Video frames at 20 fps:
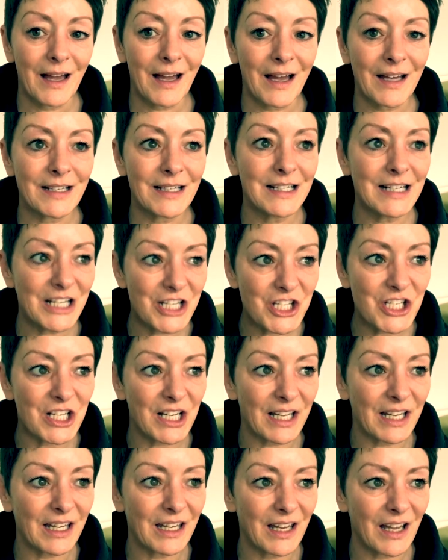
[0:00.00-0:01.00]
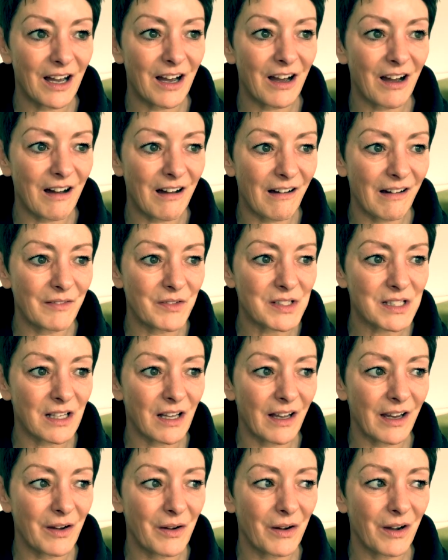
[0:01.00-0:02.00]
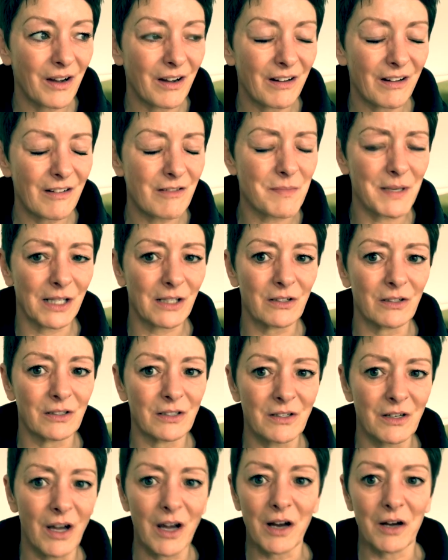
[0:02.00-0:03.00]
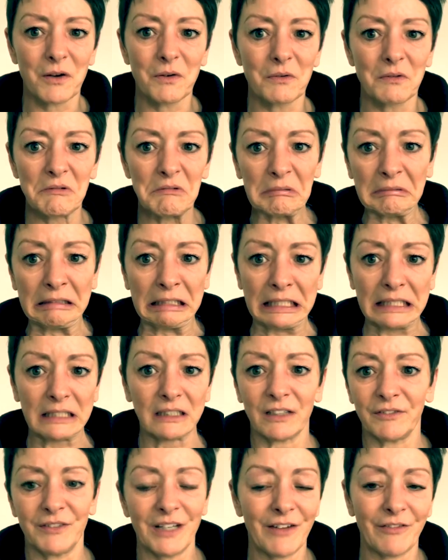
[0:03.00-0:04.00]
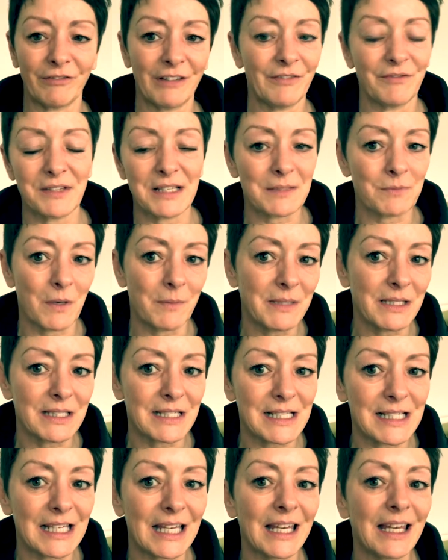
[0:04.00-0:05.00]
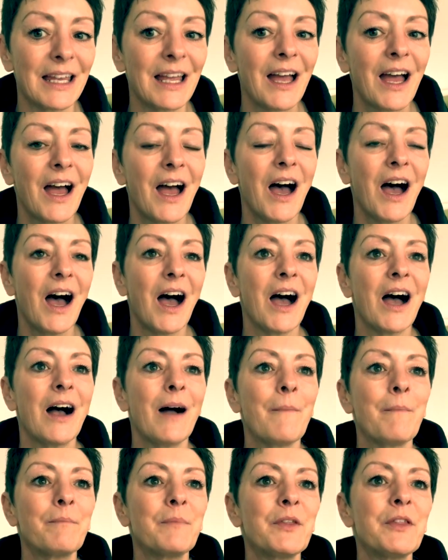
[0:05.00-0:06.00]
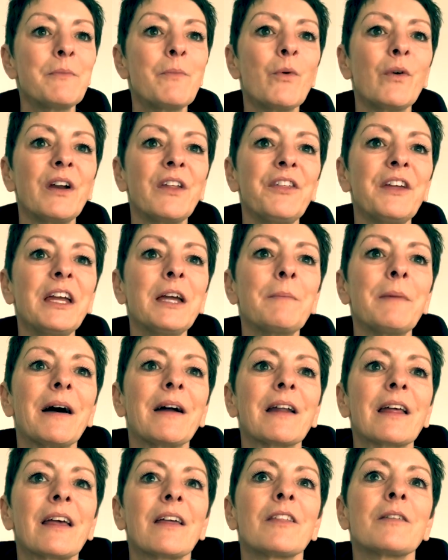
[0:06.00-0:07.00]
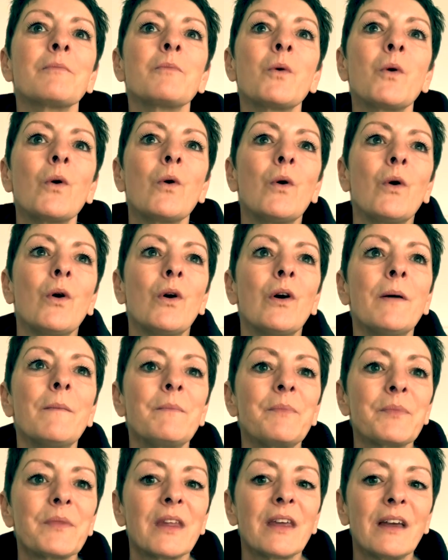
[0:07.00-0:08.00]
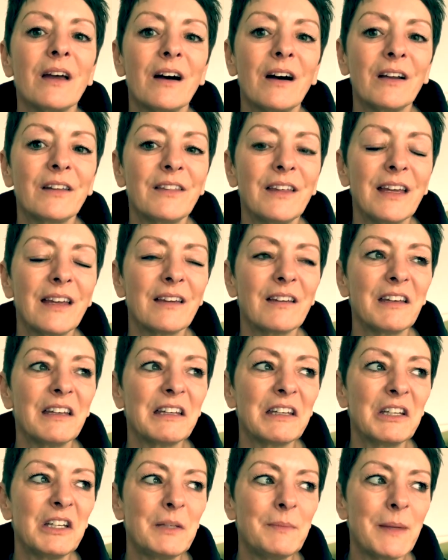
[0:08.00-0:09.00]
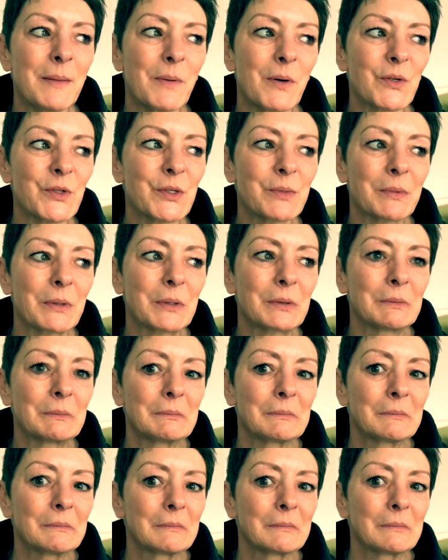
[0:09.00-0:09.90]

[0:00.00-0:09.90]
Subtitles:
And initially I was like, oh my God, no, like I've never even swum in the sea. But the more I think about it, the more I think it could be possible.